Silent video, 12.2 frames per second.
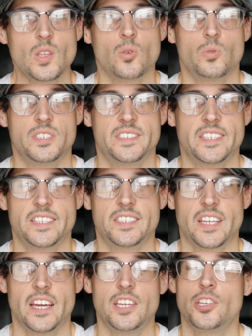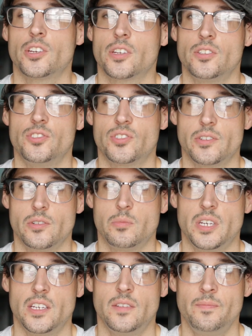With 6K you can zoom
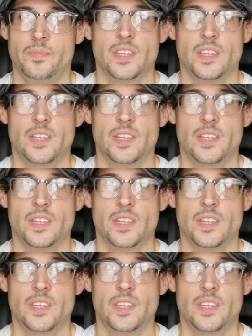in